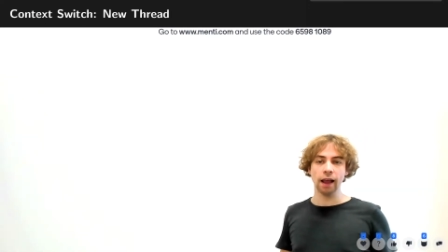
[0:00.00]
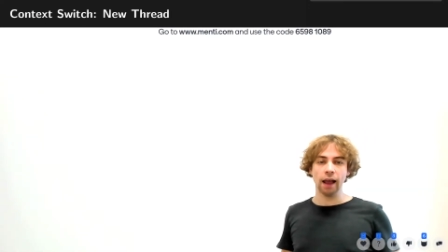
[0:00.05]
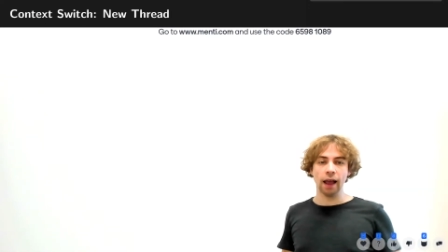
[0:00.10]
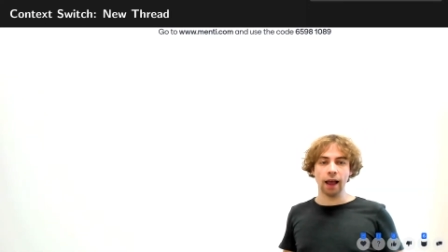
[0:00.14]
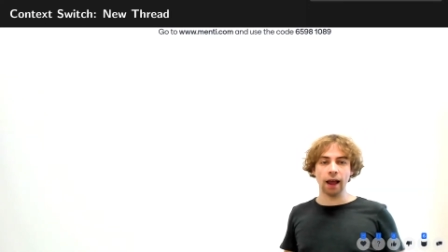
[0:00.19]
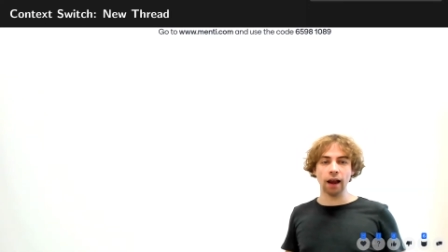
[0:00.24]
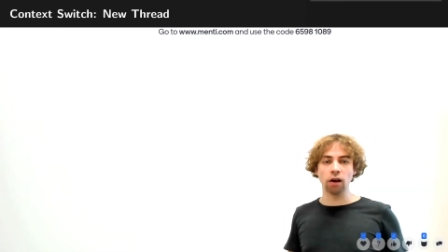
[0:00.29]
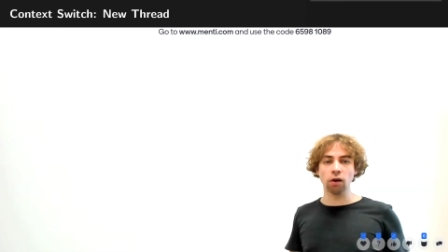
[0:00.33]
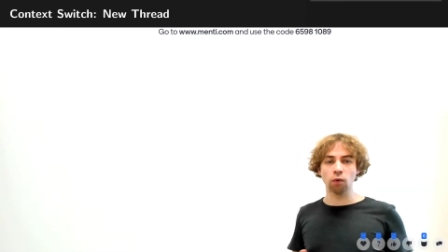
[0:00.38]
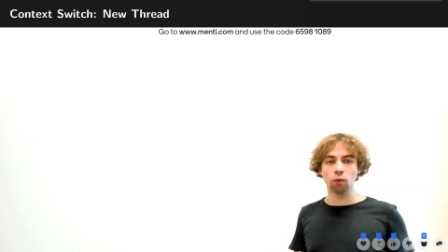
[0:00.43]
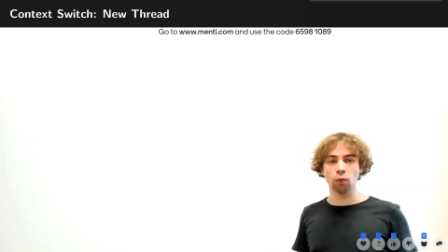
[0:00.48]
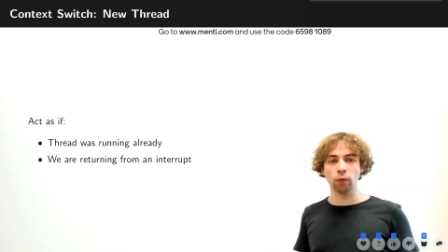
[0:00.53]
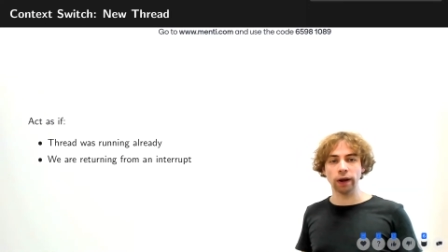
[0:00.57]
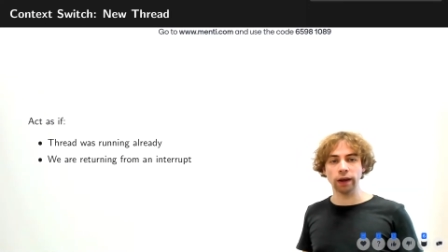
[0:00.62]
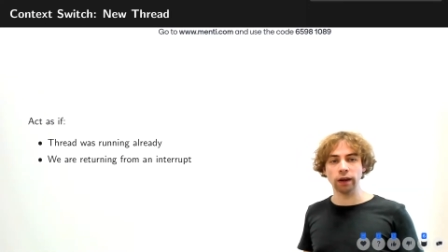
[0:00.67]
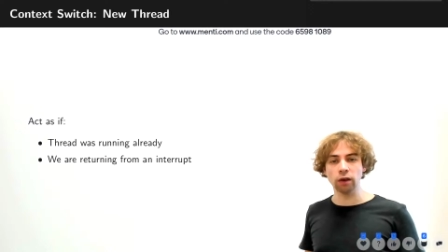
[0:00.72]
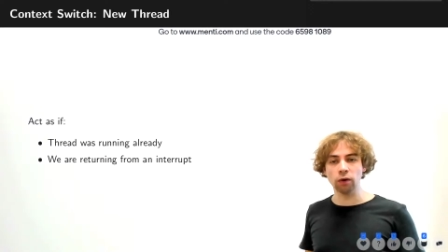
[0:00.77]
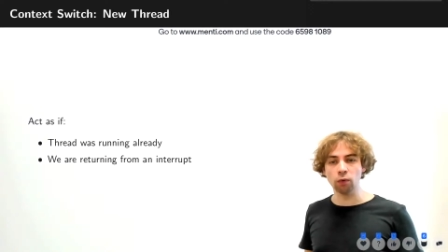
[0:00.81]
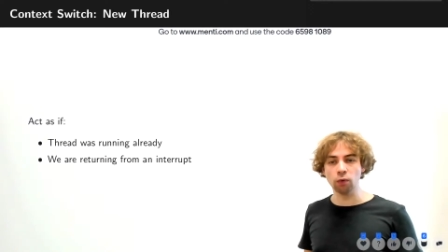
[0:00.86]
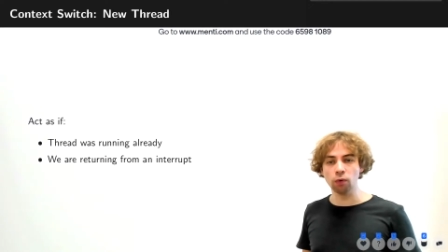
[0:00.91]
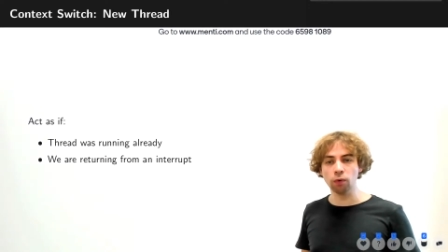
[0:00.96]
And when
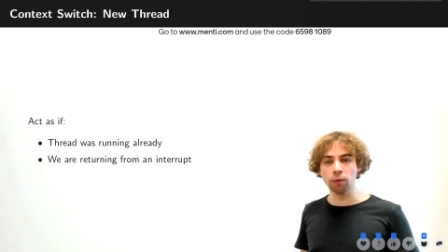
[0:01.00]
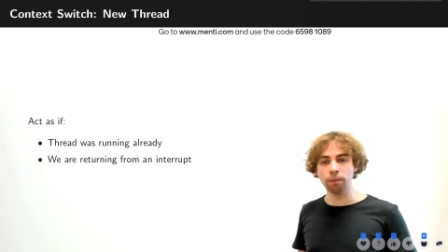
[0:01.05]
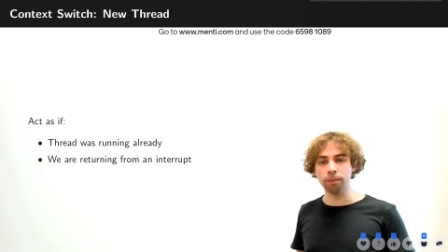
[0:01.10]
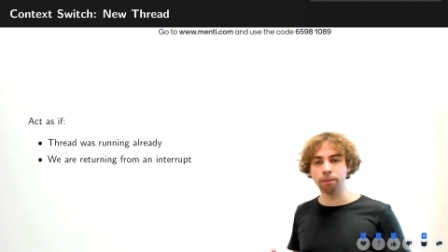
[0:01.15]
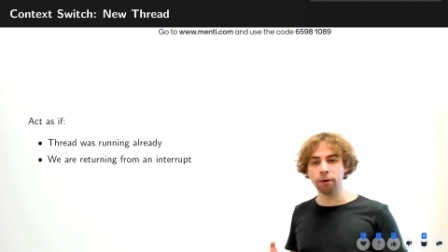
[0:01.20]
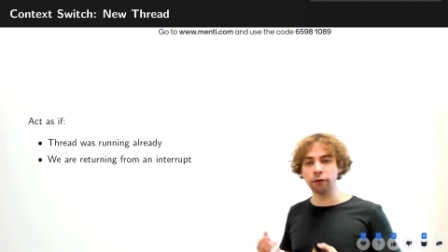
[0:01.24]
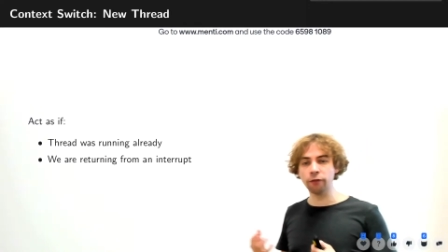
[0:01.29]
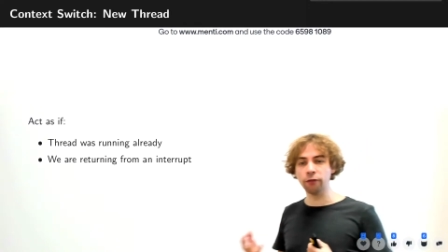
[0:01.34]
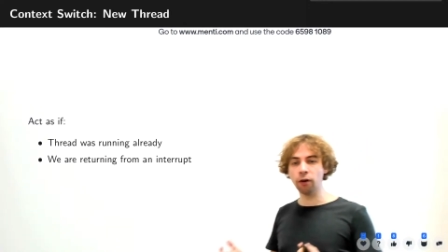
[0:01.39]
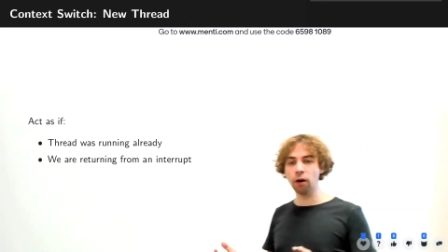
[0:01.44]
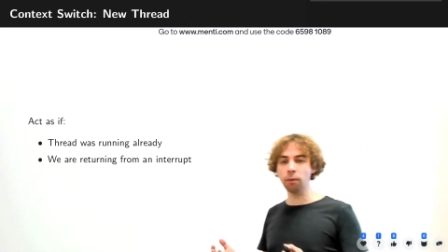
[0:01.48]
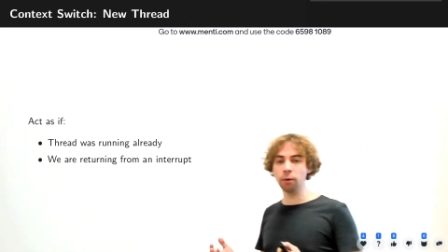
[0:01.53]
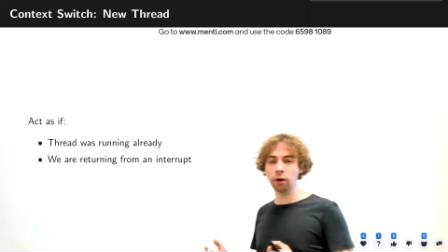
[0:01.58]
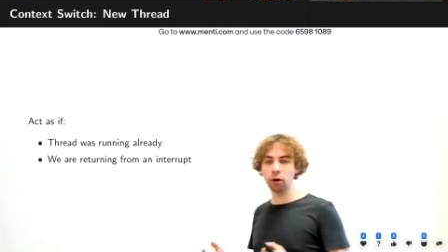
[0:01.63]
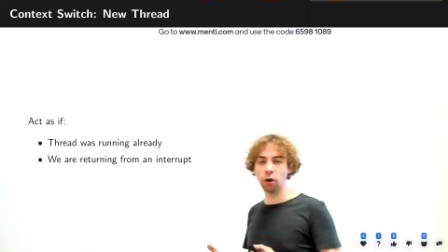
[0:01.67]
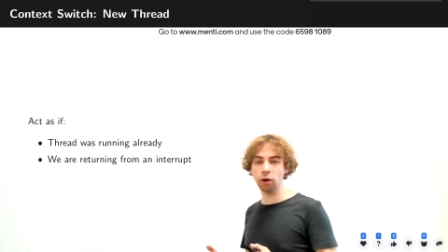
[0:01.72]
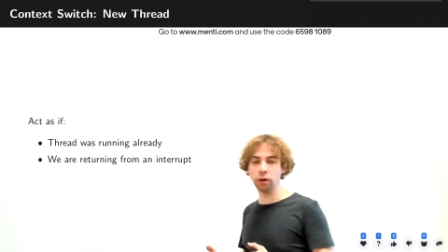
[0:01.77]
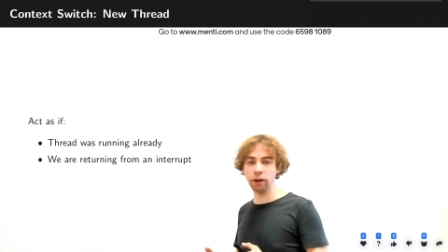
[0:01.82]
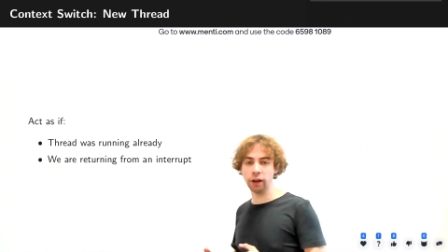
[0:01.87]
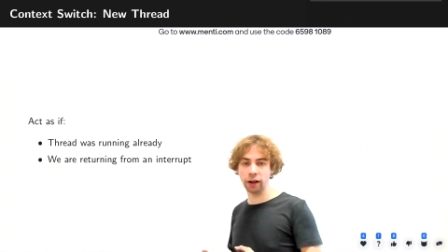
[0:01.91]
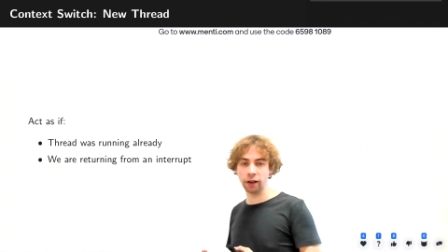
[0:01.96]
you perform a
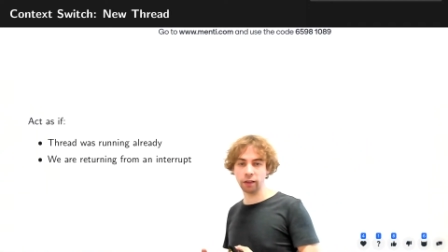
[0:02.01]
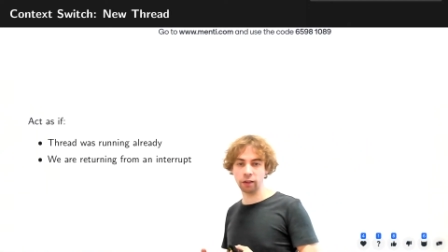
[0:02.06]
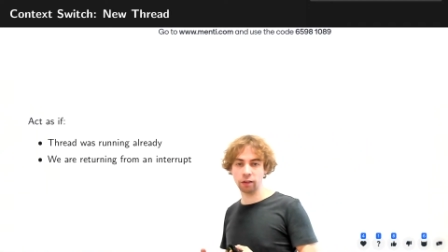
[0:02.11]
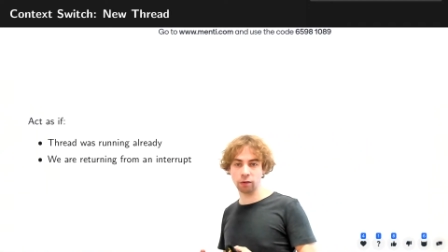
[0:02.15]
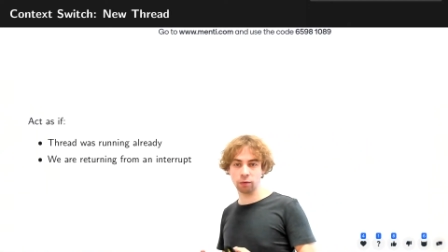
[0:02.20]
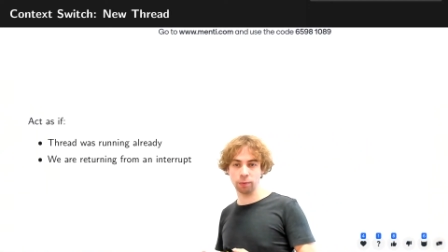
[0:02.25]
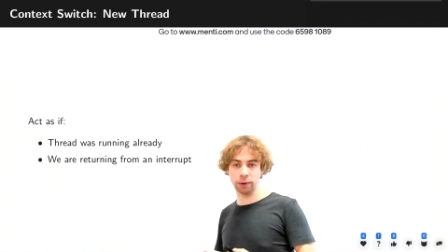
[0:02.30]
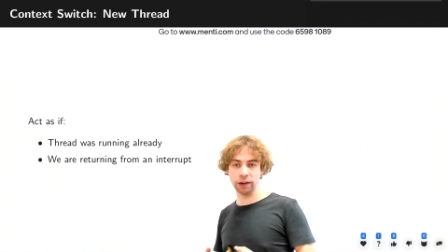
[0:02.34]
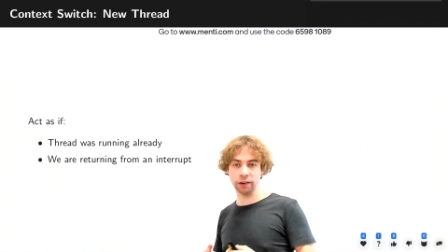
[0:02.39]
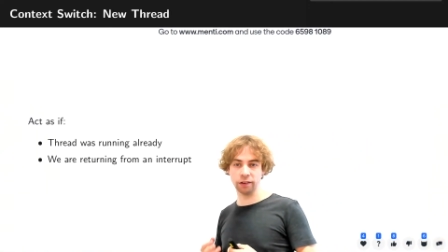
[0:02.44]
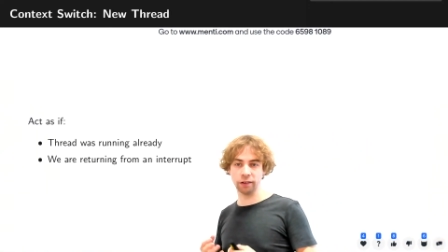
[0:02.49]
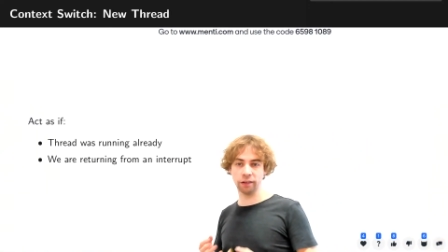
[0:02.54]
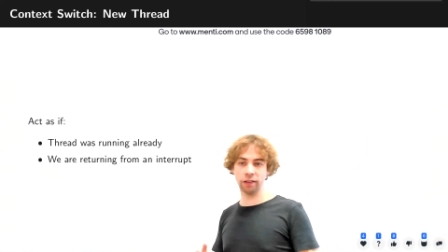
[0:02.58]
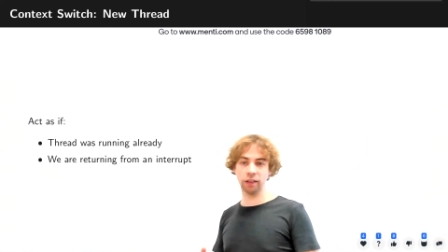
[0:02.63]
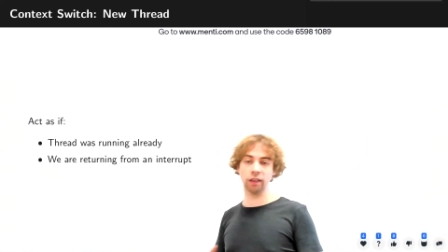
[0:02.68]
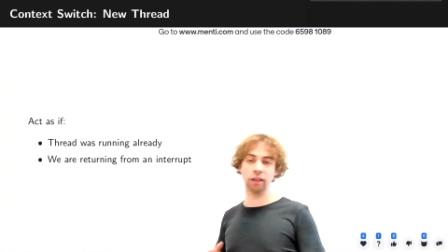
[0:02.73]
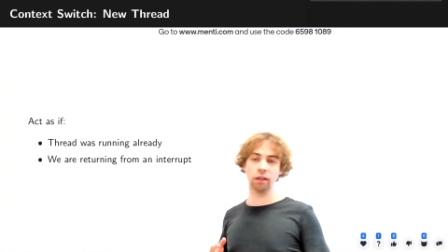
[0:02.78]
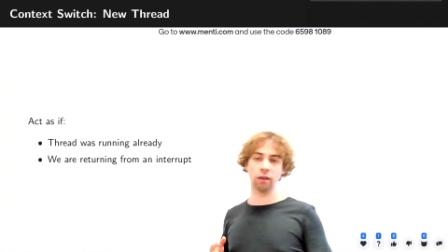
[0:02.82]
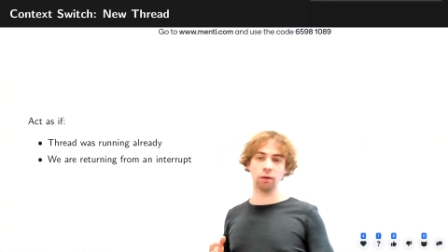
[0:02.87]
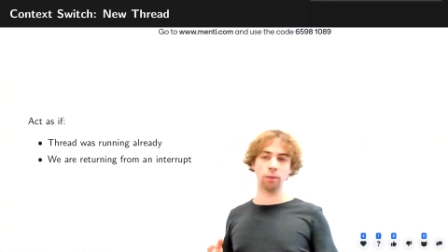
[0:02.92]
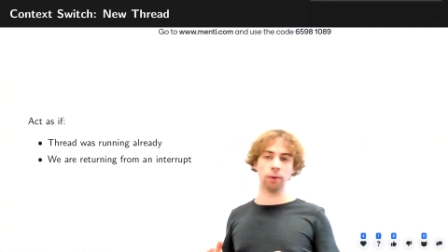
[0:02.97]
context switch,
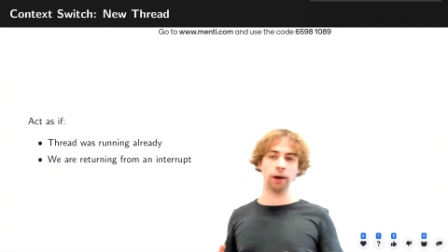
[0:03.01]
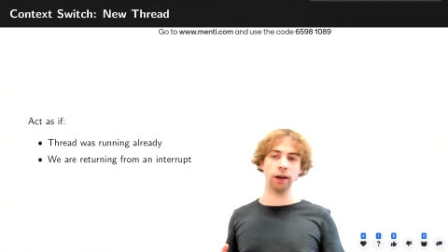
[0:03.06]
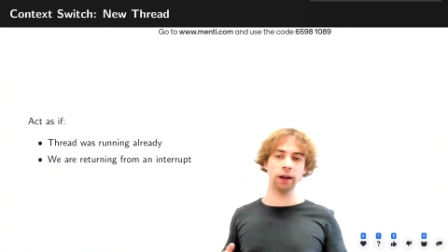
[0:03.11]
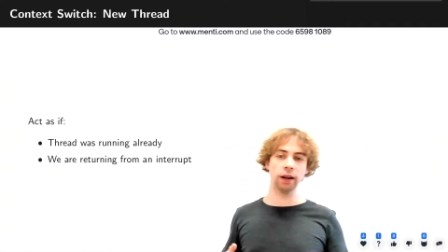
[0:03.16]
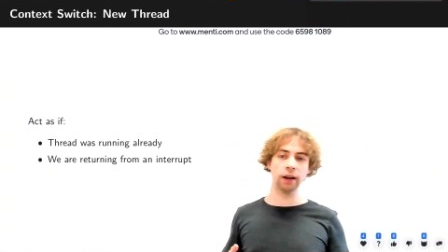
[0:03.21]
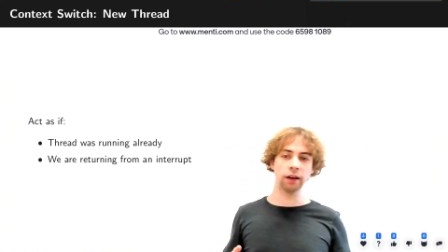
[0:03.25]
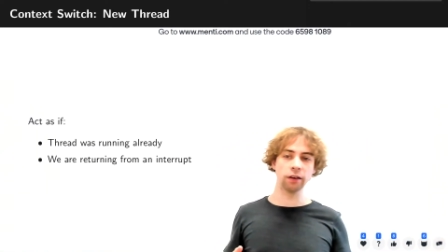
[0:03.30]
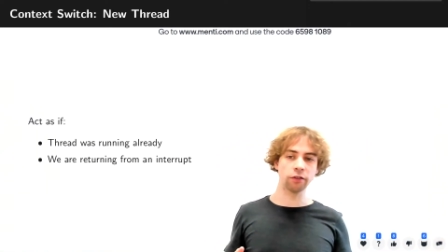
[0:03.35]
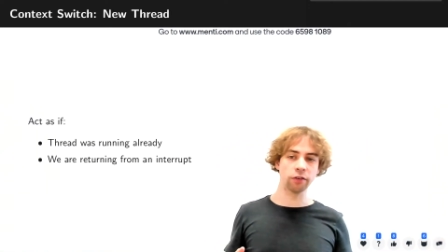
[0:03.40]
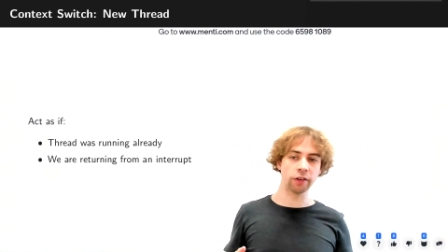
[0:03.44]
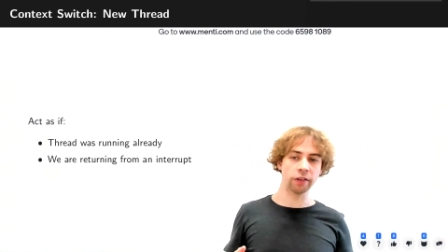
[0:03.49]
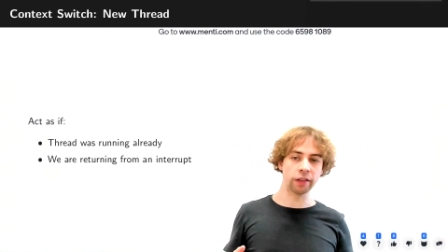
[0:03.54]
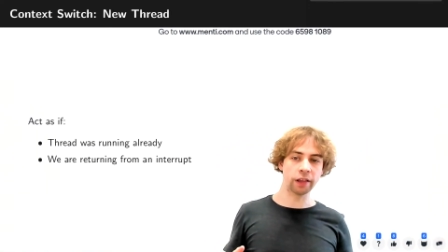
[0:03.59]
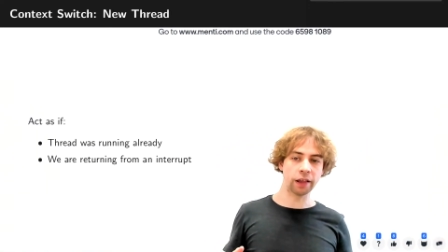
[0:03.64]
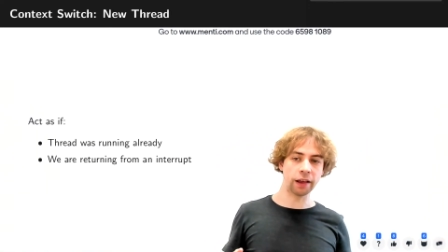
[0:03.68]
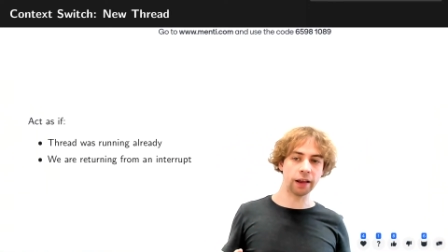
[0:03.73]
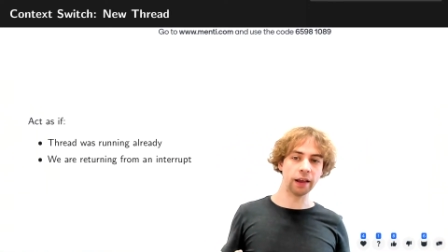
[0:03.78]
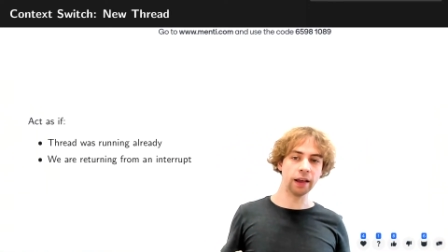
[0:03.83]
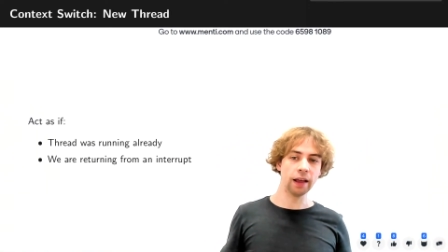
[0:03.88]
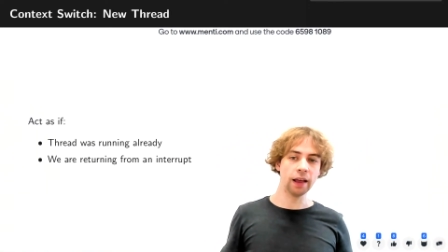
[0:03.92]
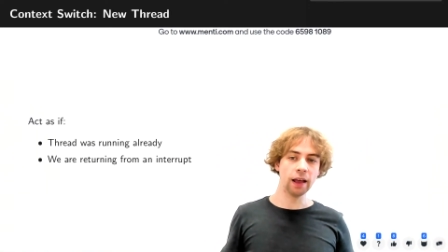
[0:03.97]
this is quite
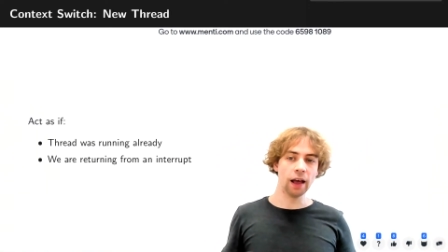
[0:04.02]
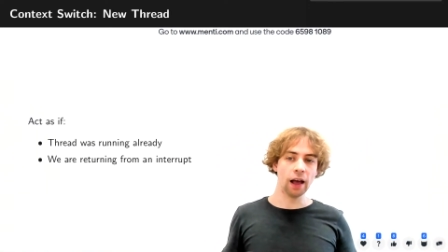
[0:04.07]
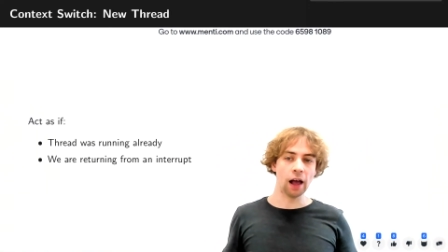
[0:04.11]
interesting.